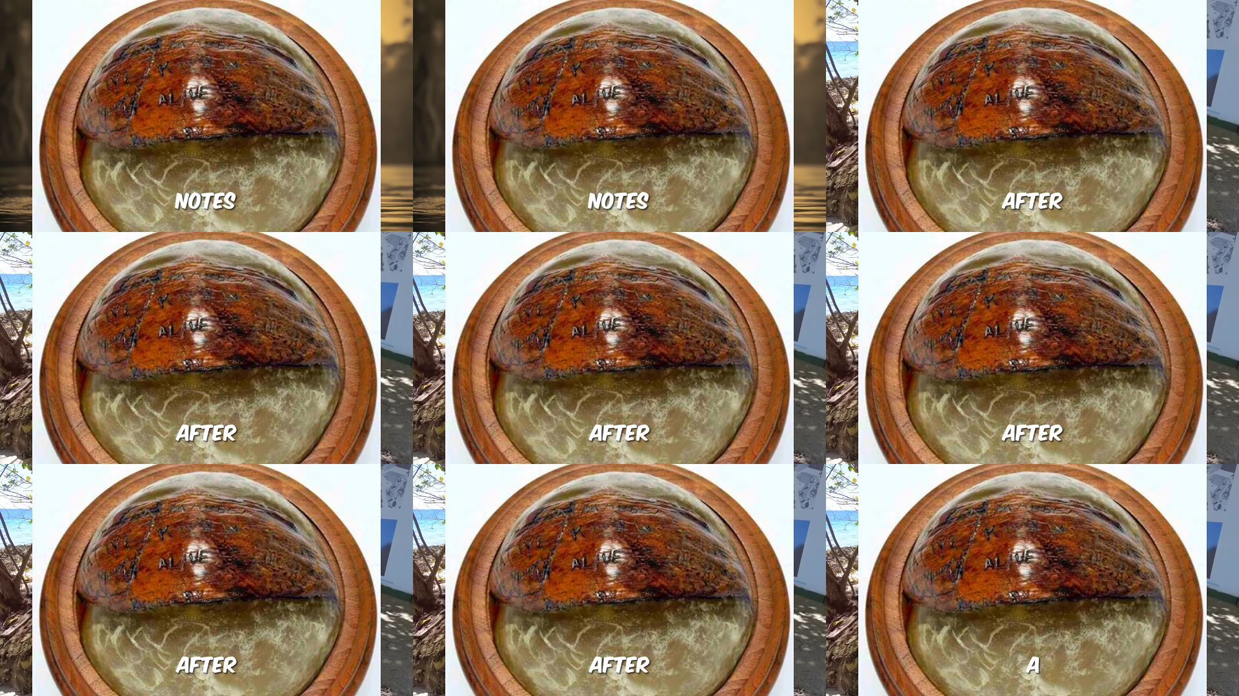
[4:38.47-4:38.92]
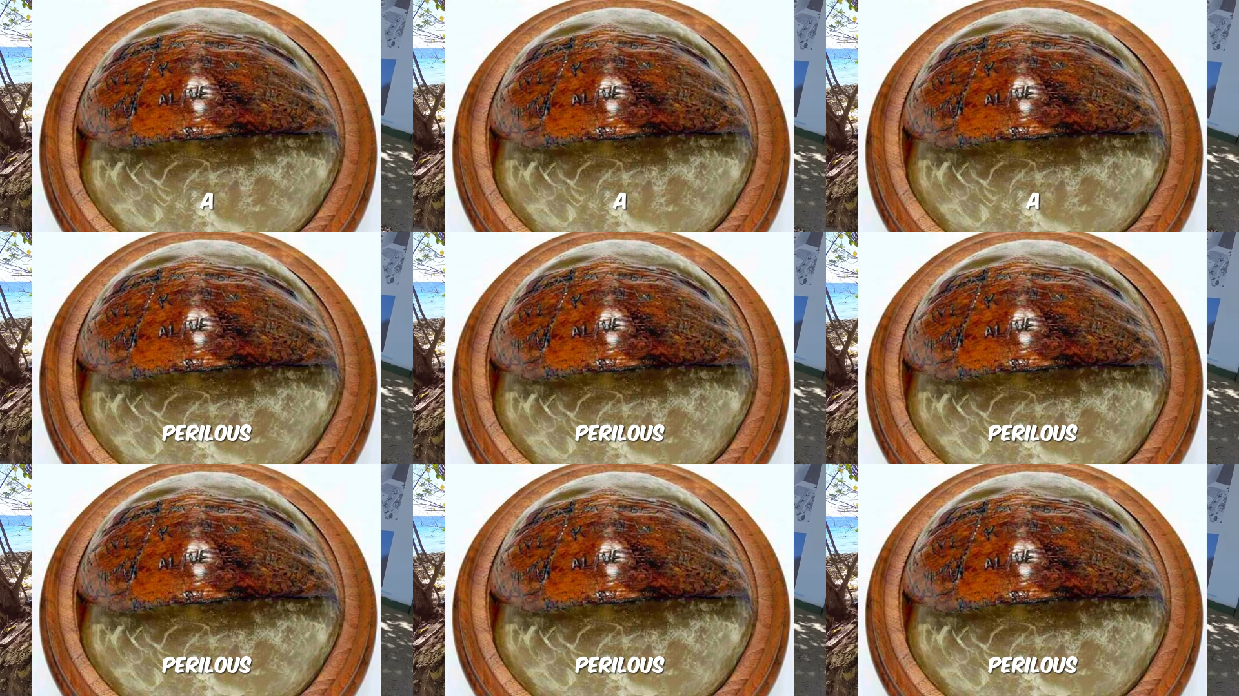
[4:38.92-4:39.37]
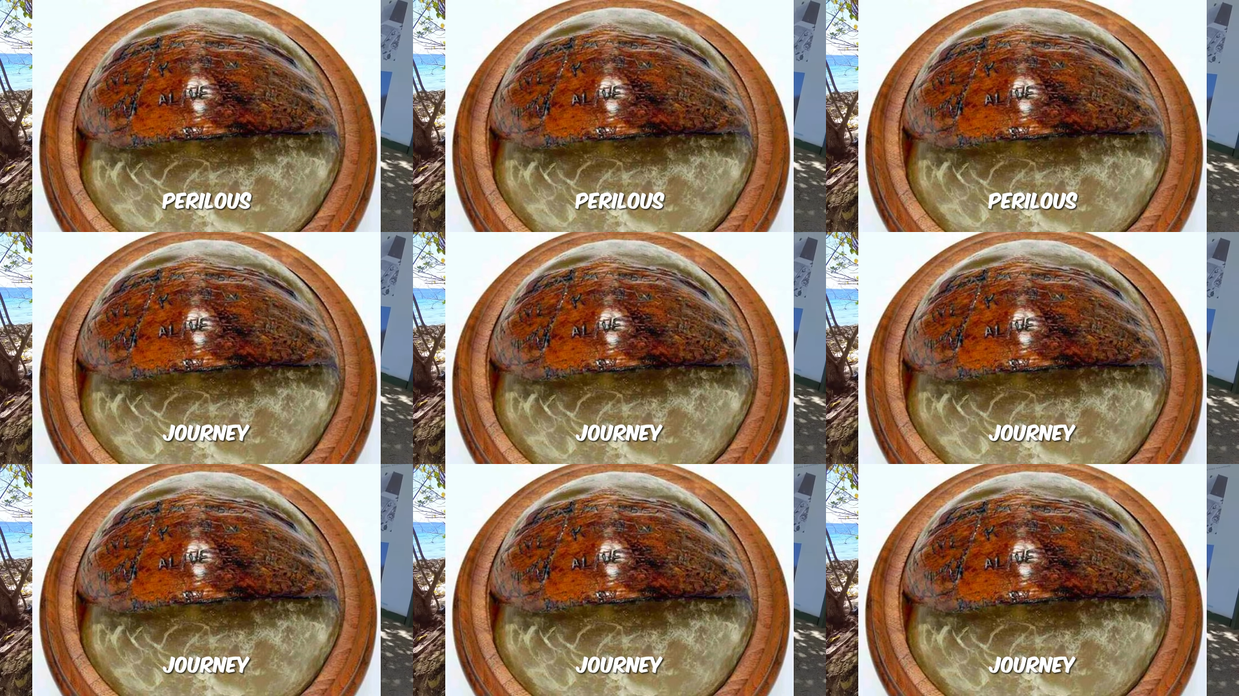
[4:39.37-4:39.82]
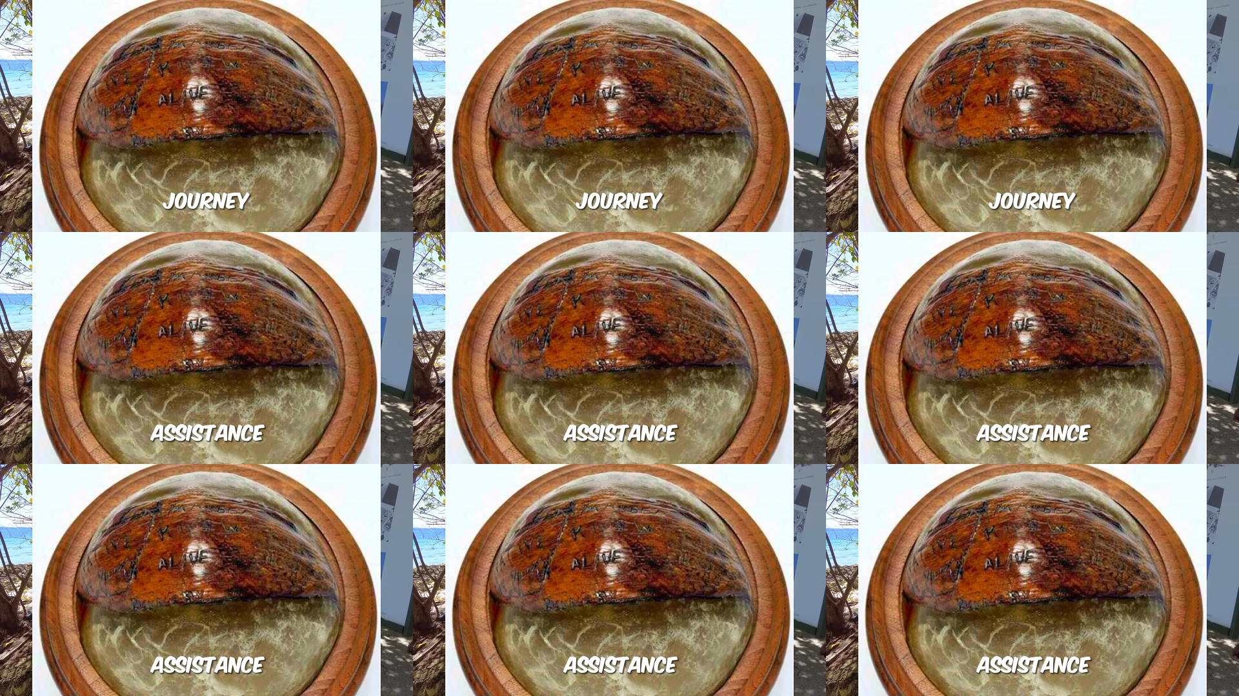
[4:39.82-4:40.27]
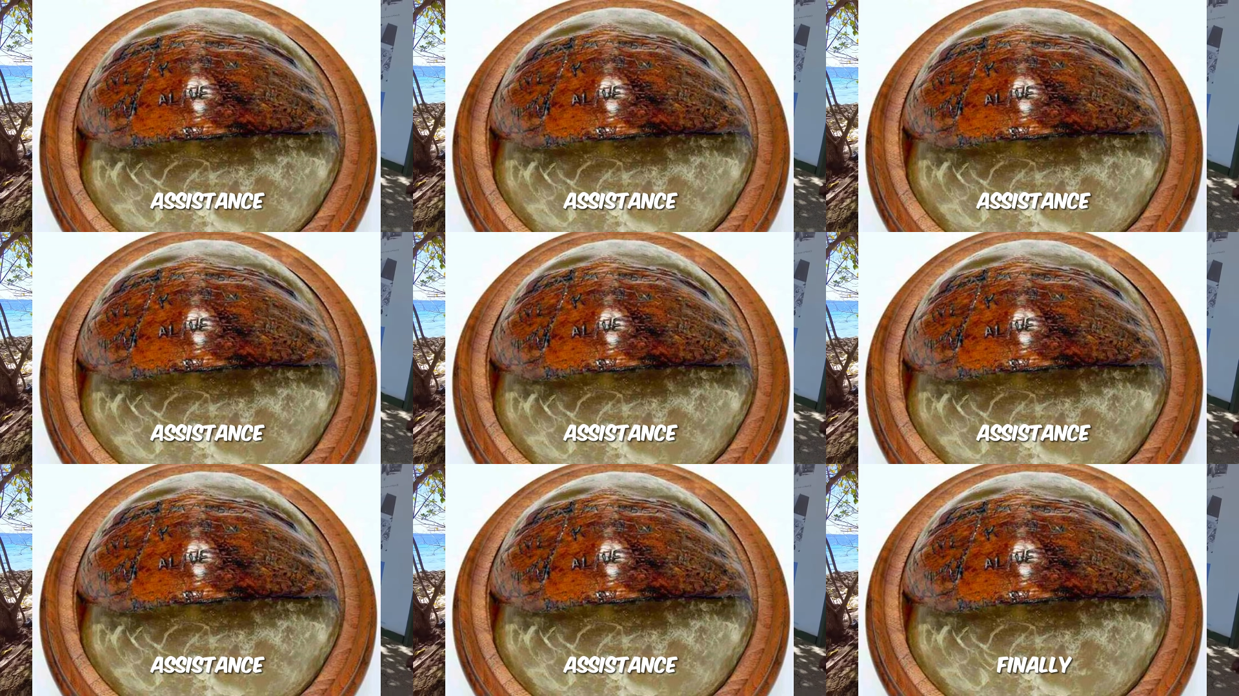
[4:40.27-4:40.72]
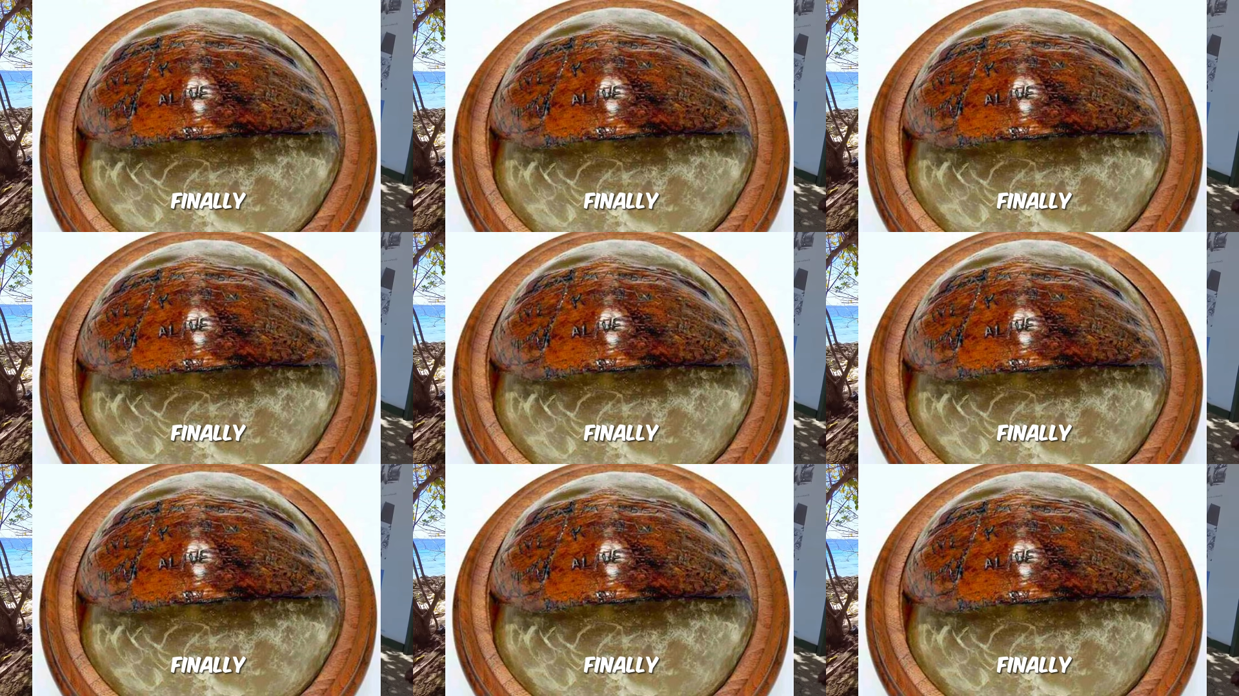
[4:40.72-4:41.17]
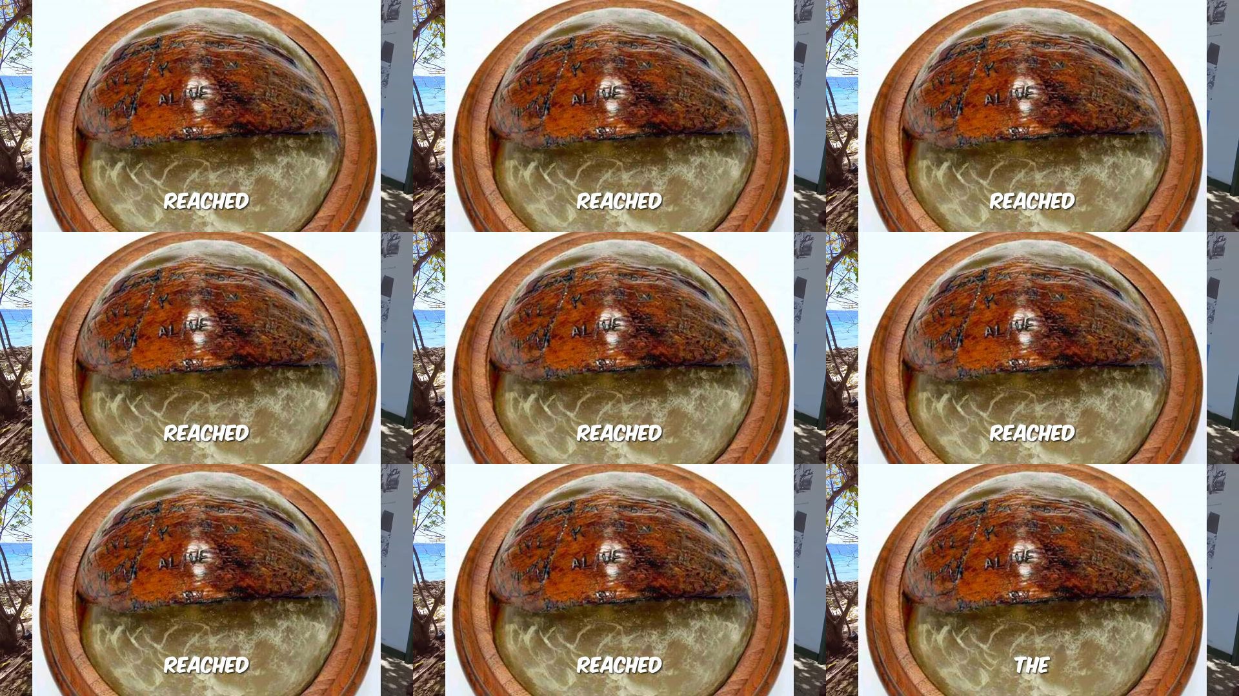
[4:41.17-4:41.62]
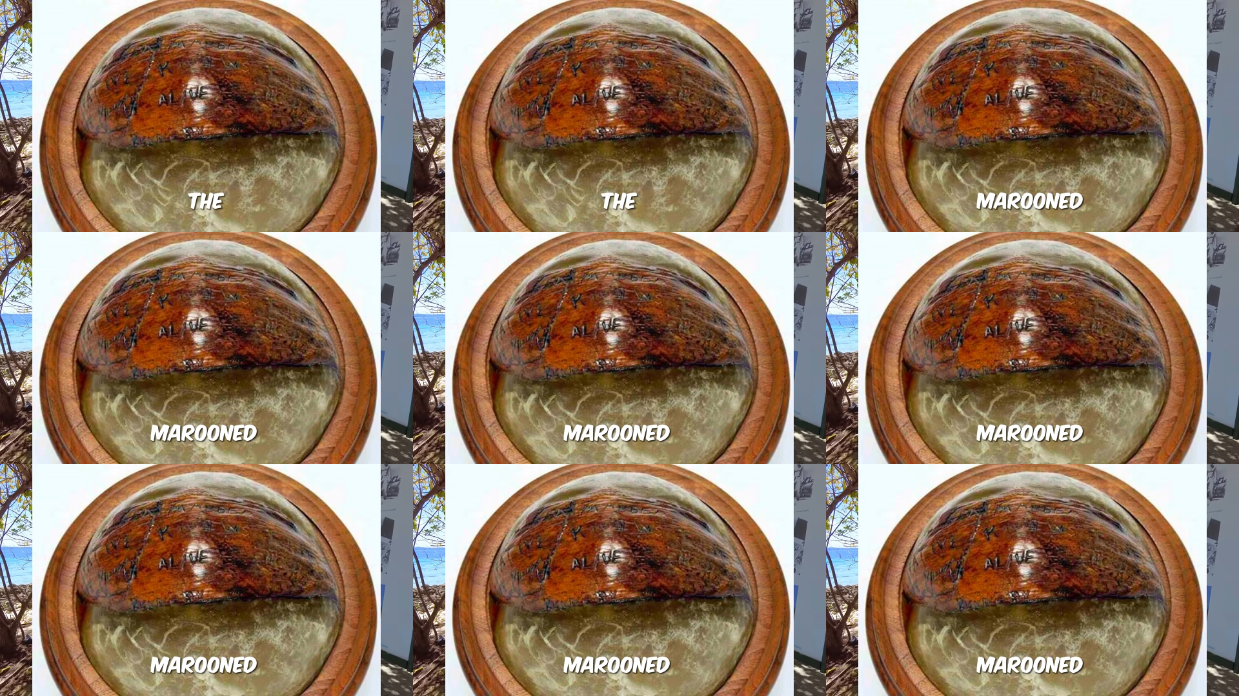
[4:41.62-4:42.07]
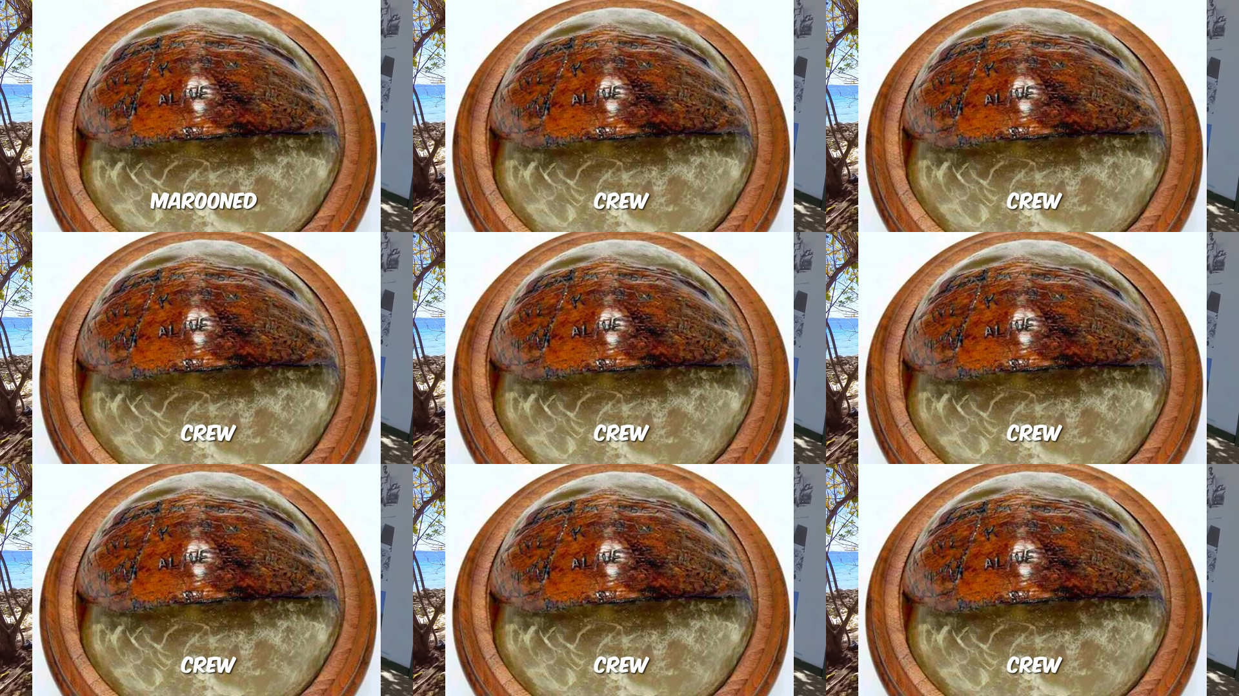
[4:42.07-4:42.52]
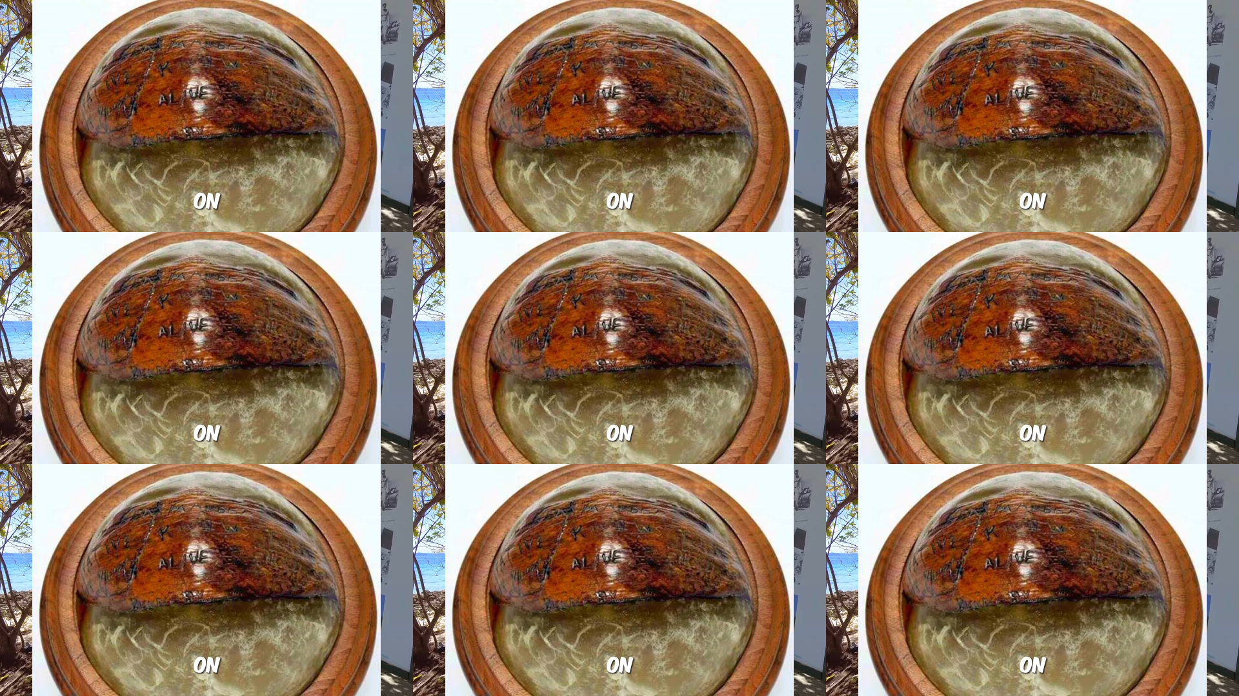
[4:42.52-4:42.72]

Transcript: [unreadable: no face in view]